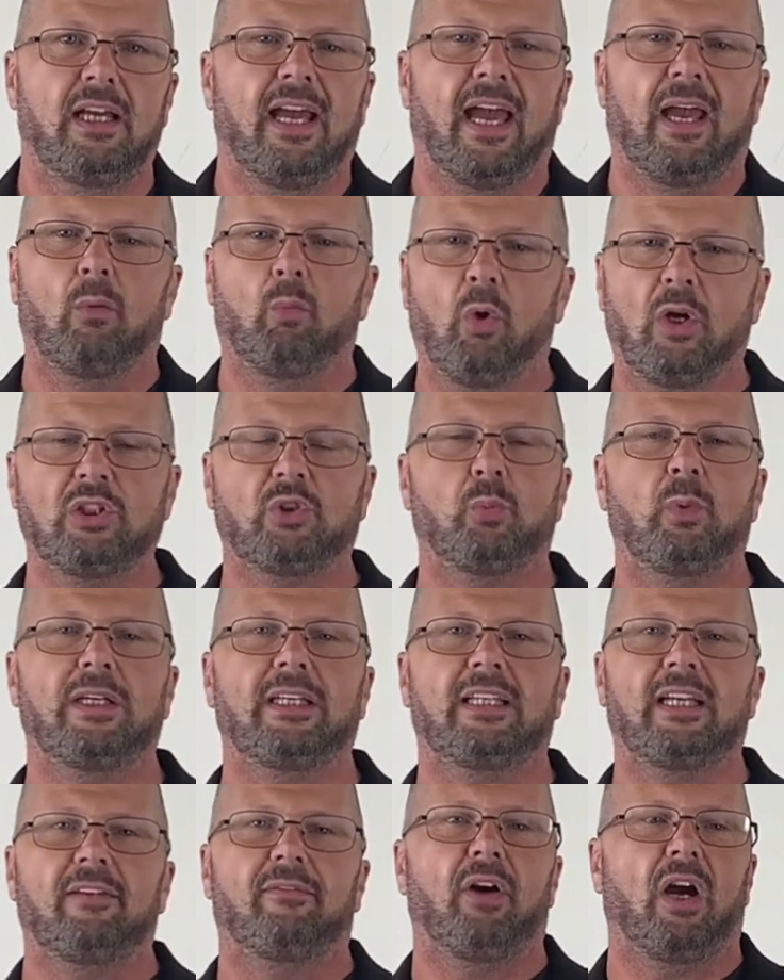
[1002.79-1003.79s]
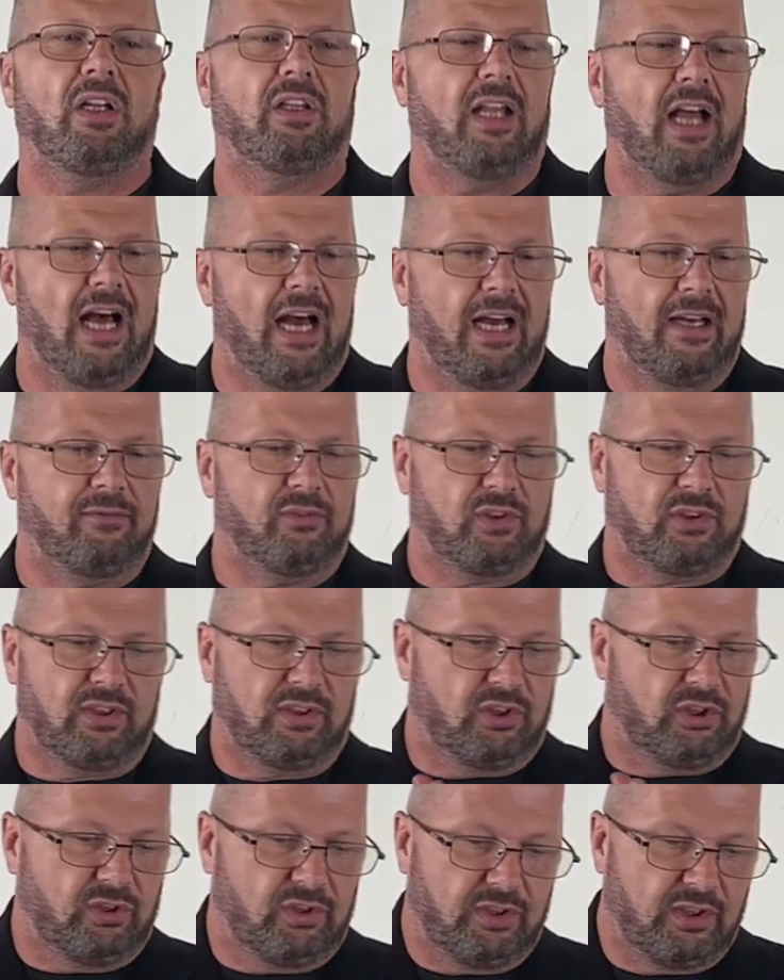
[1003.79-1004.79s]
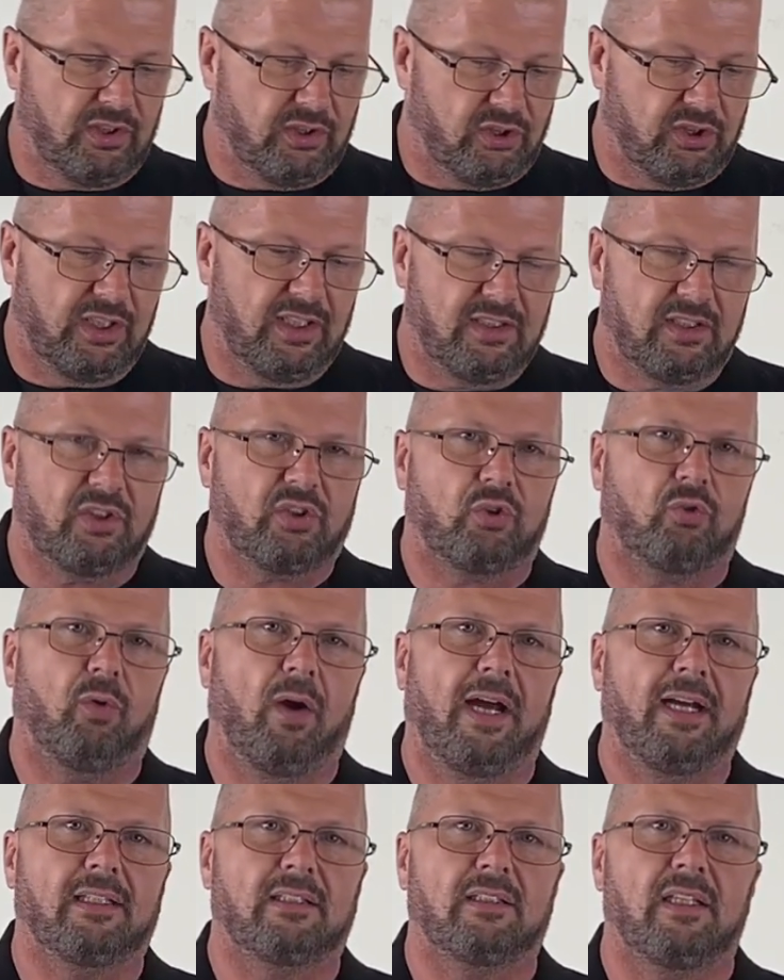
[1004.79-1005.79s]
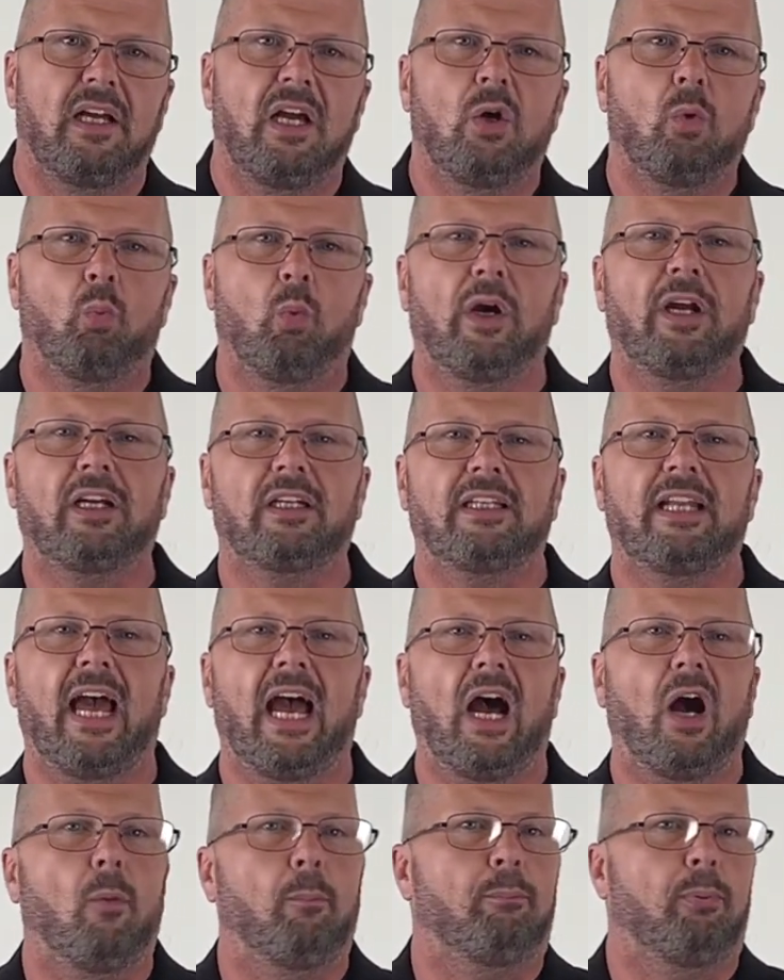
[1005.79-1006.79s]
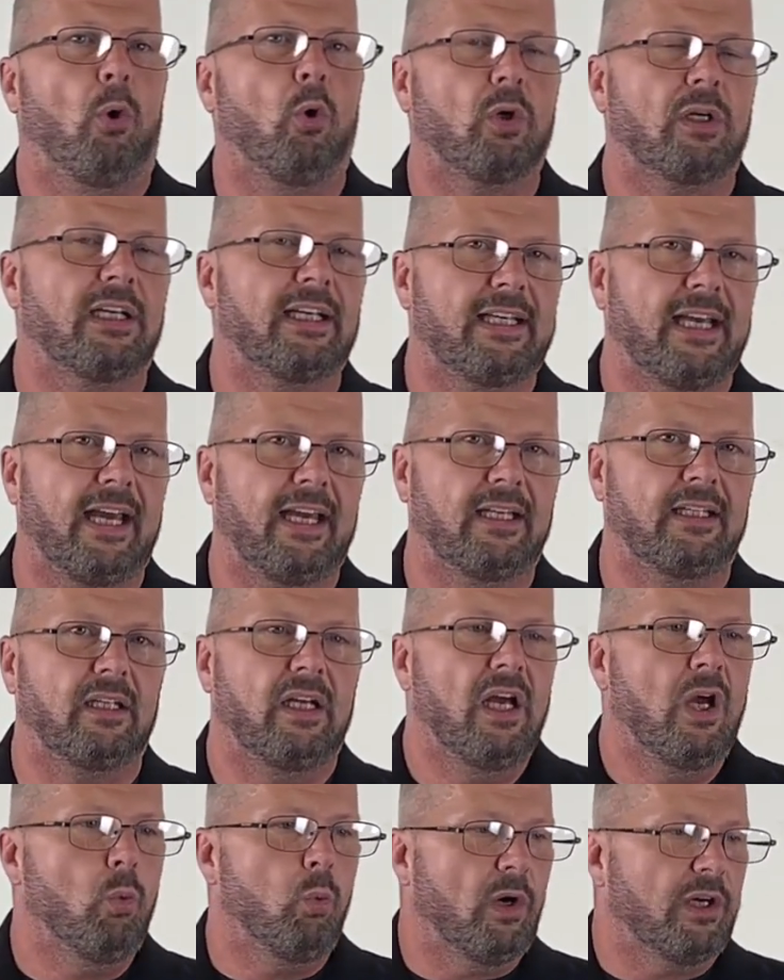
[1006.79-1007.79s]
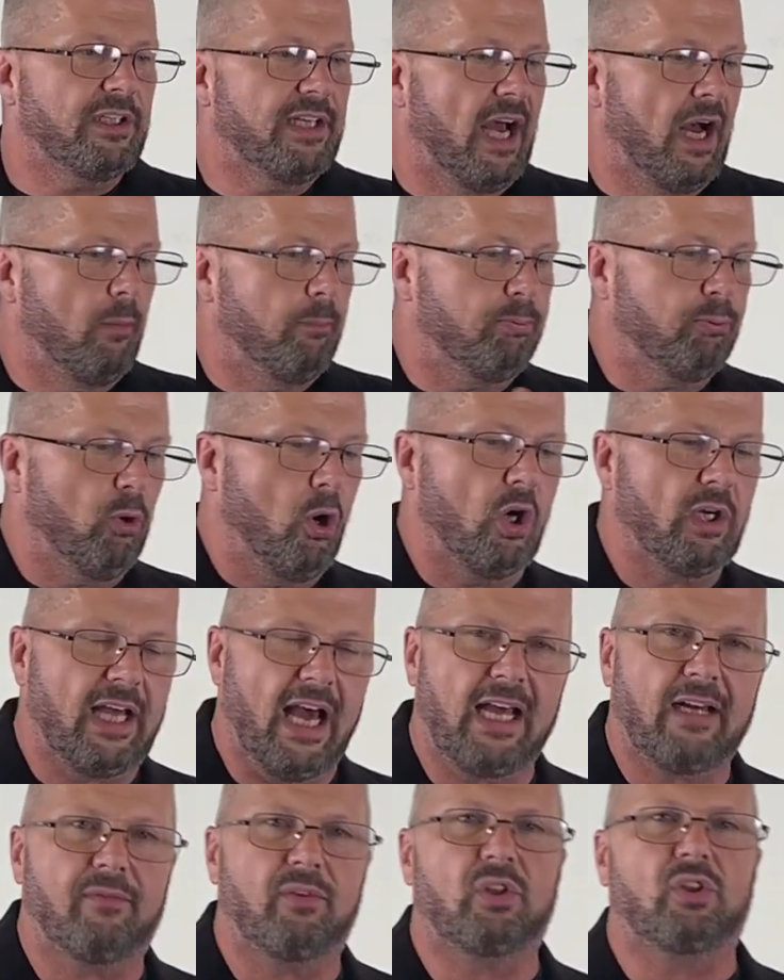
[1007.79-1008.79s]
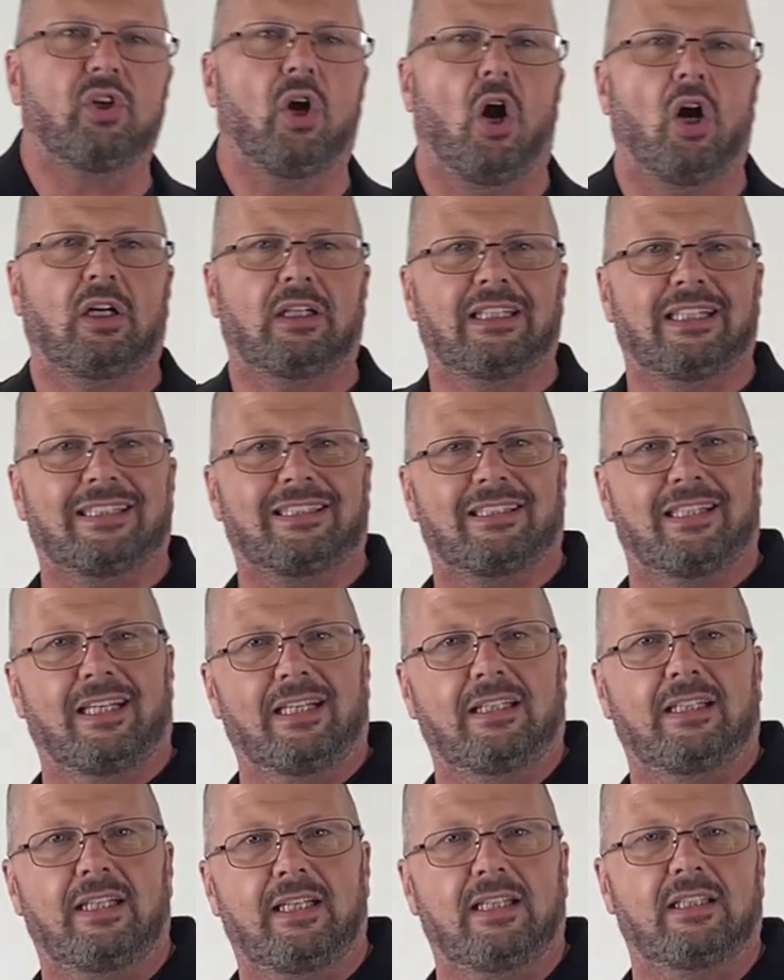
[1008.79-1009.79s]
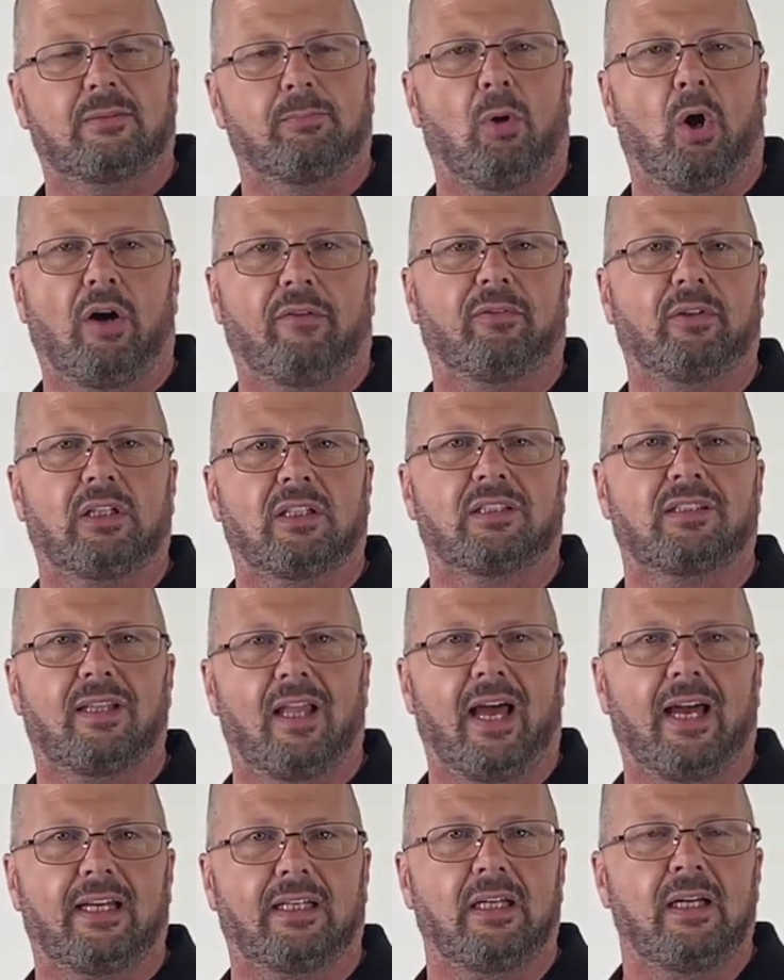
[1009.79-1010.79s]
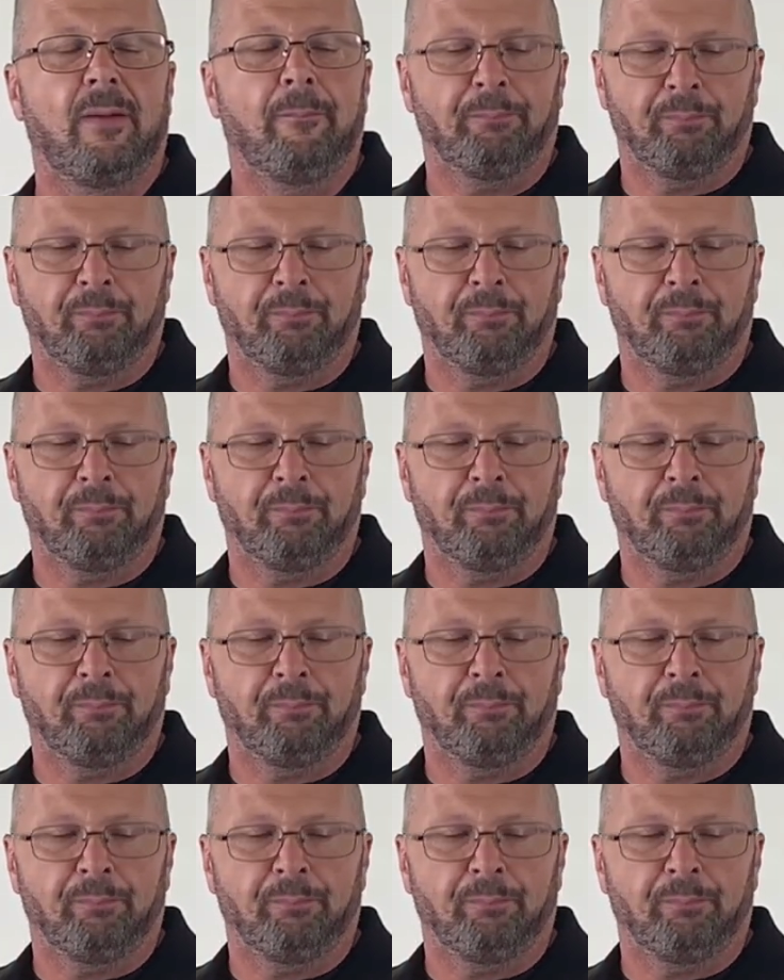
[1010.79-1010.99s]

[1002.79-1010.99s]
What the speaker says: And once we give our lives to Jesus Christ, we are now born again. We're now brought out of the darkness into His marvelous light.